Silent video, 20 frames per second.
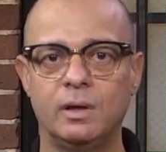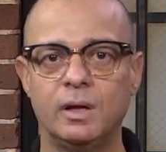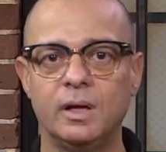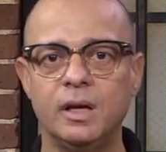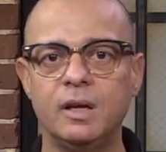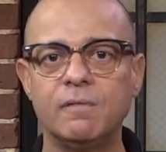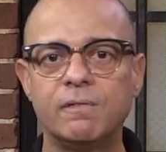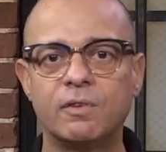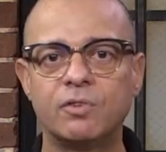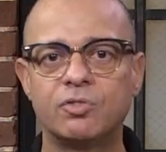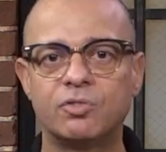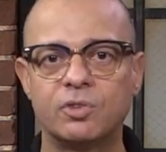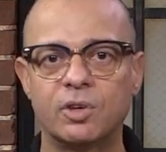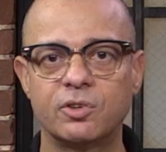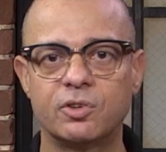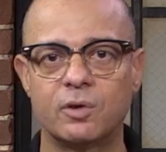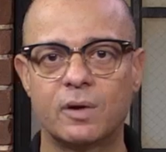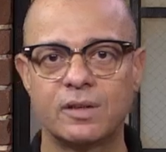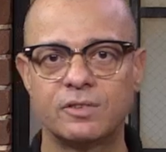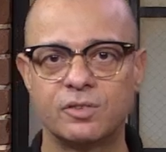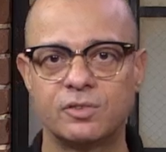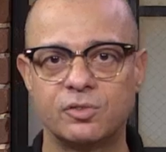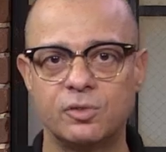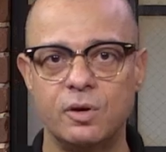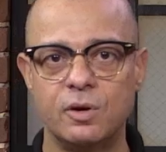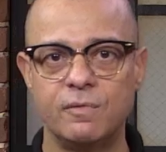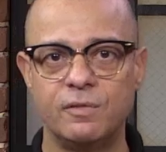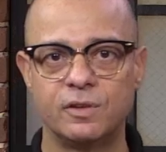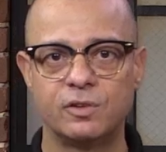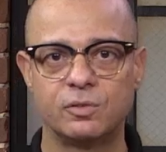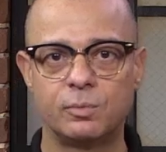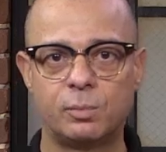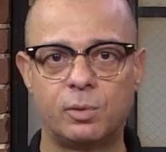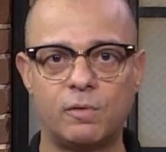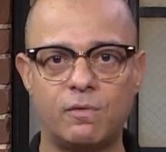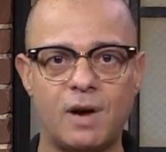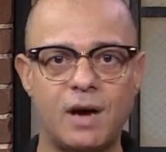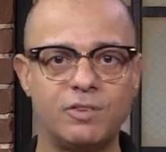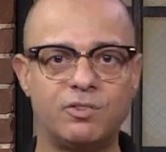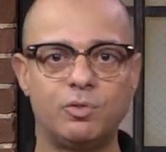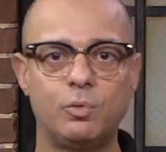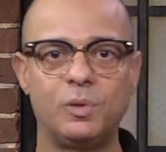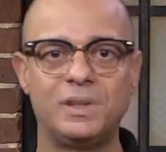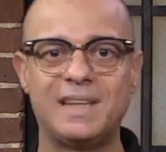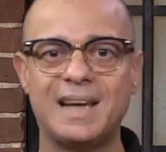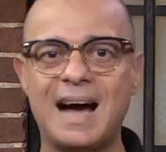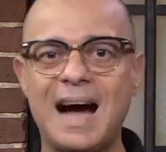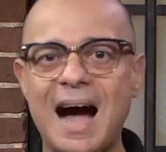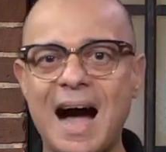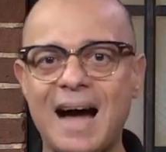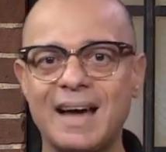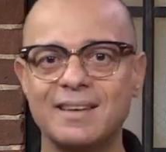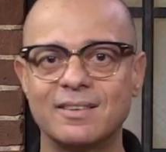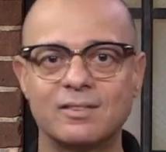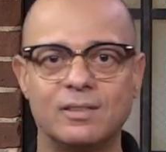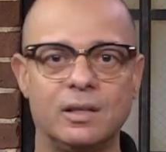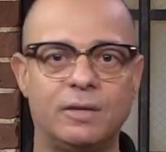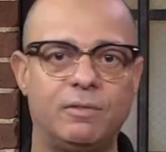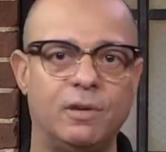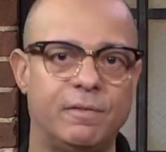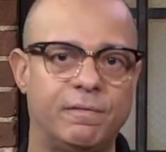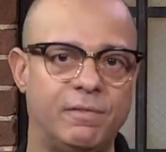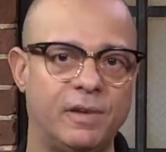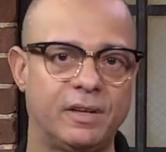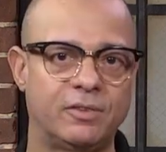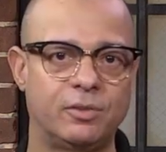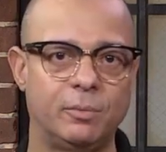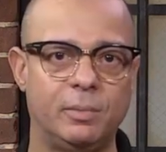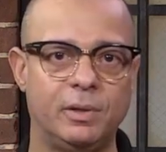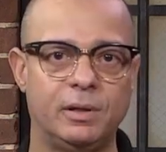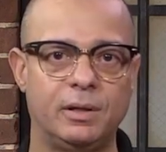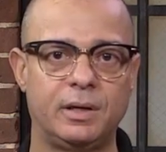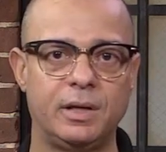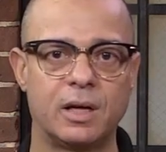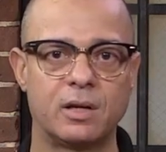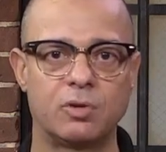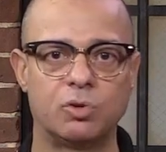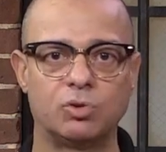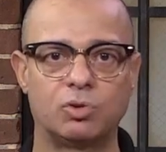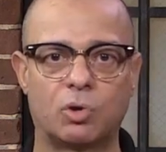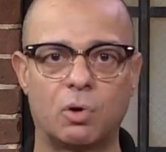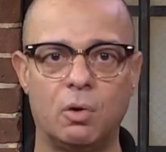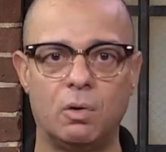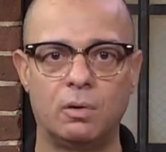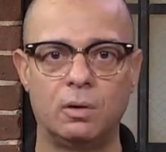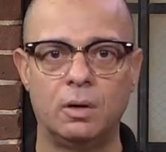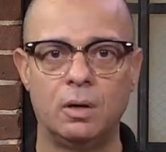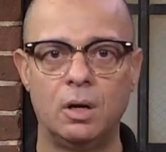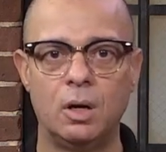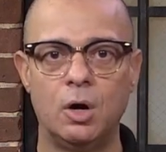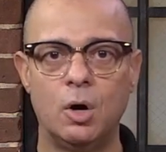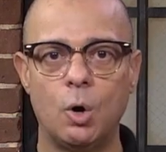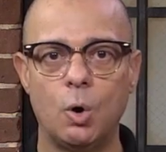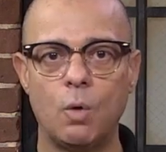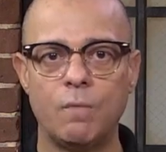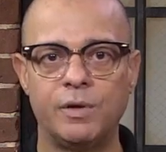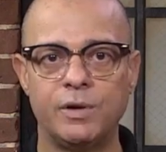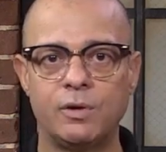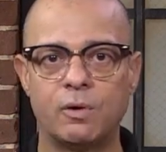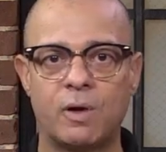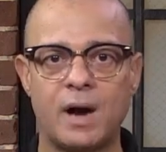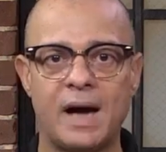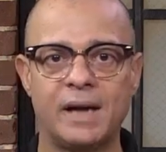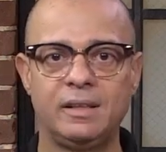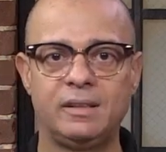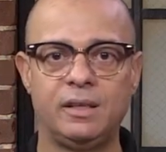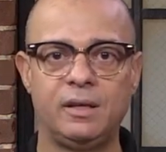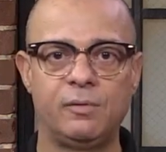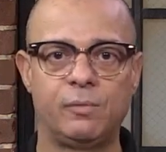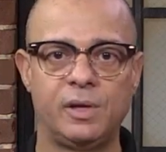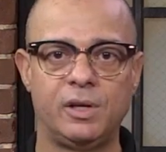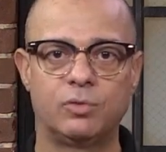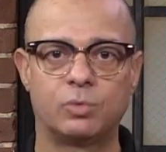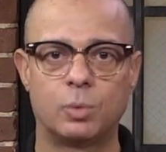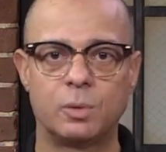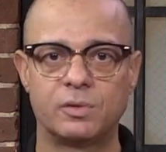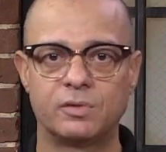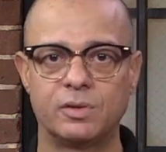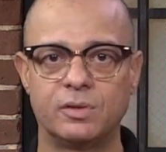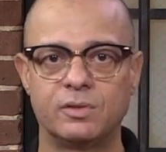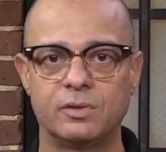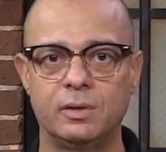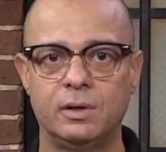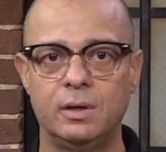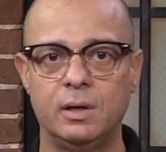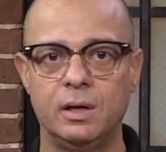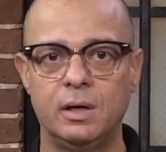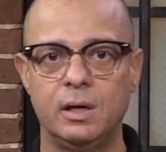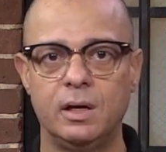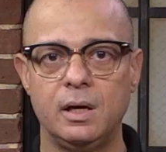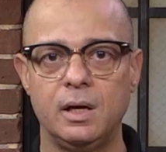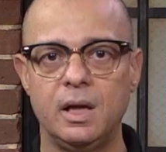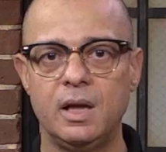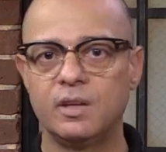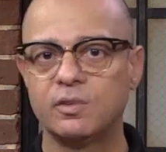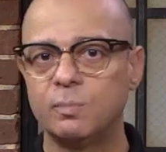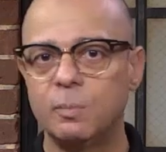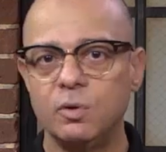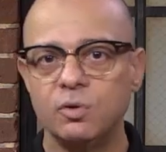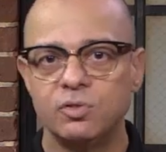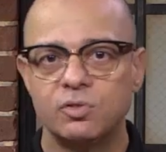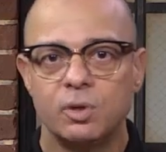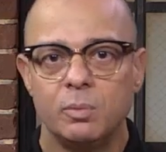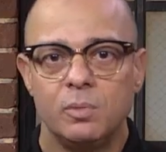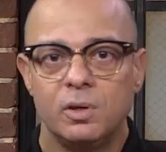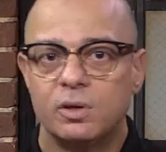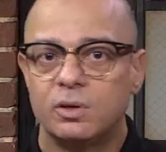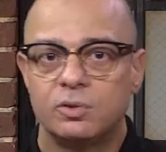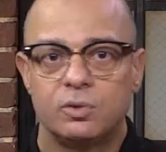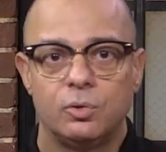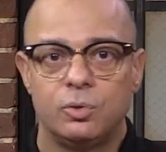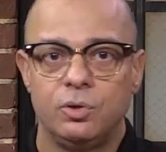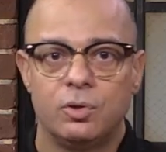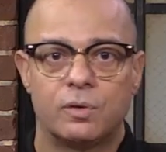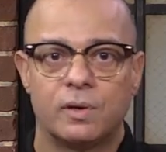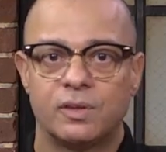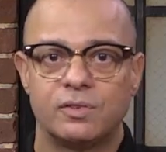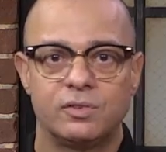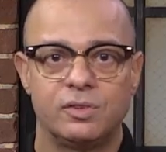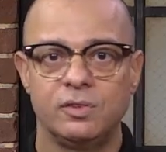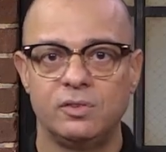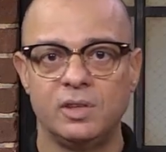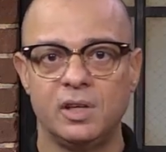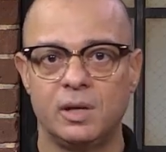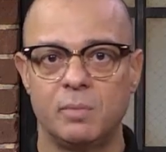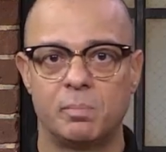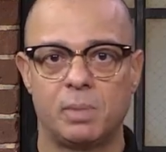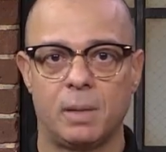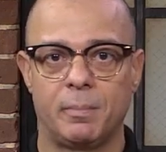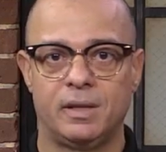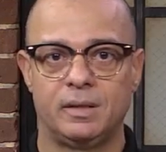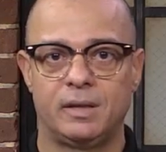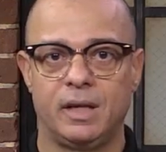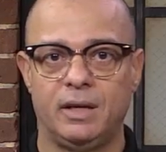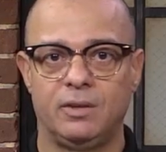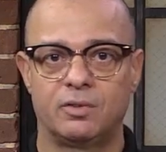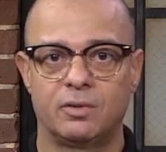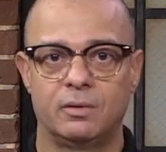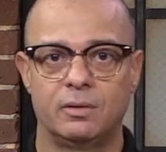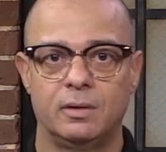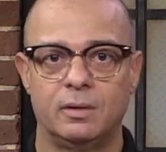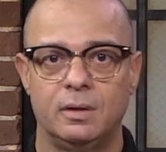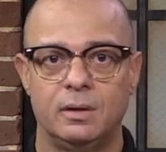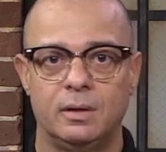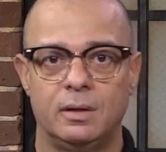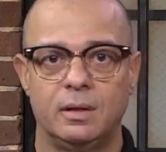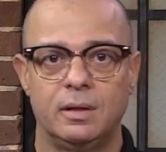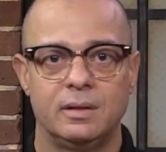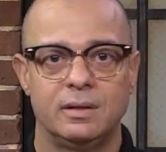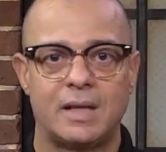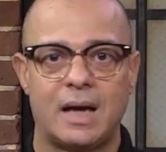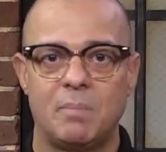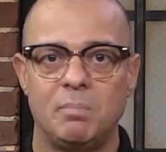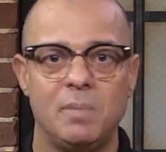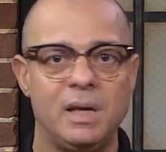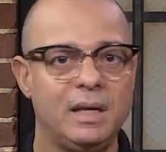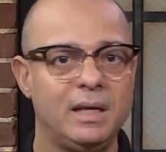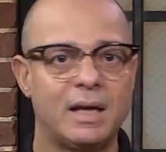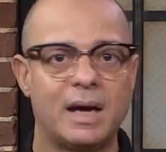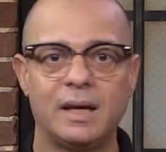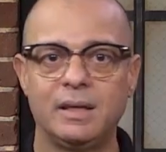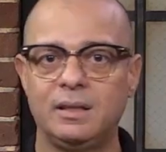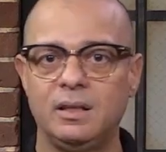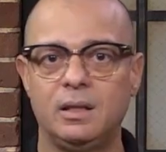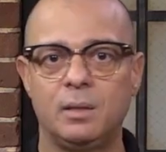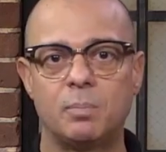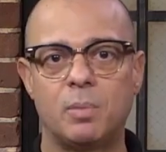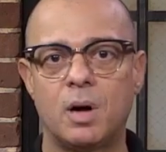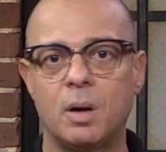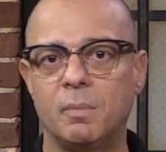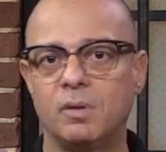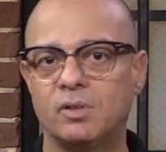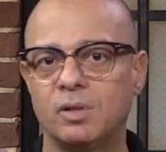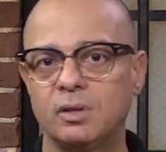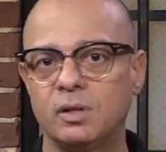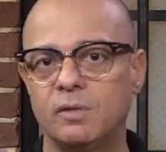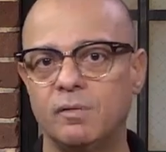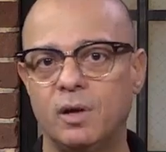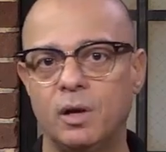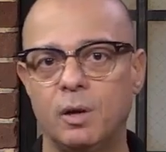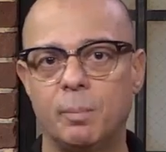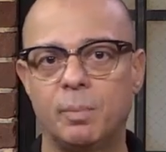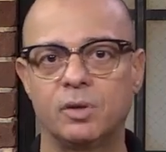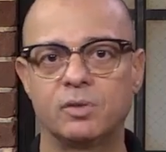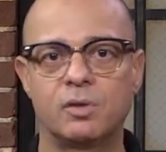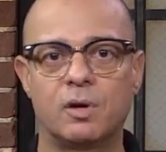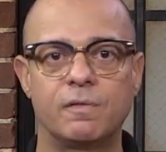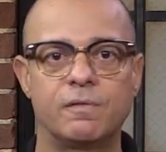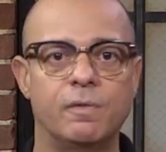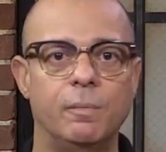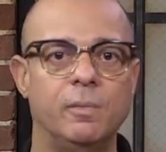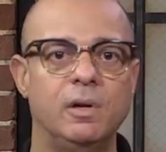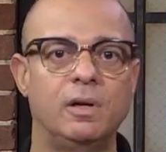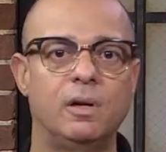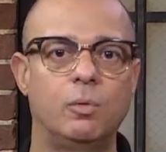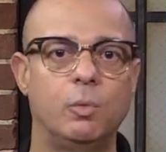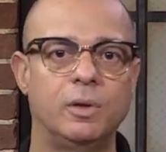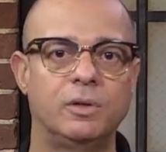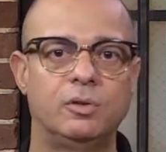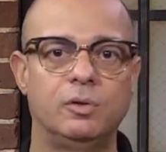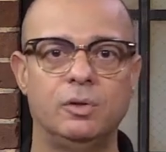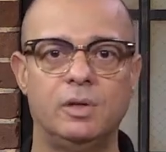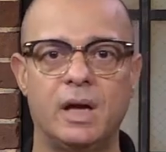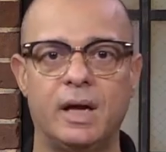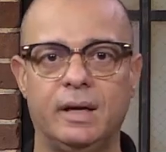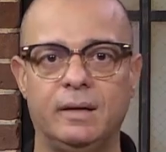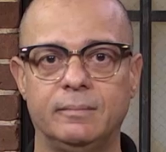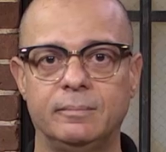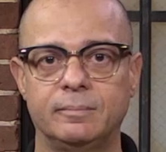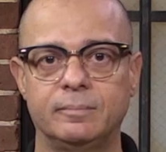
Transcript: Infrastructure as a service provides you with the highest level of flexibility and control over your IT resources. It is most similar to your existing implementation that many IT departments and developers are familiar with today.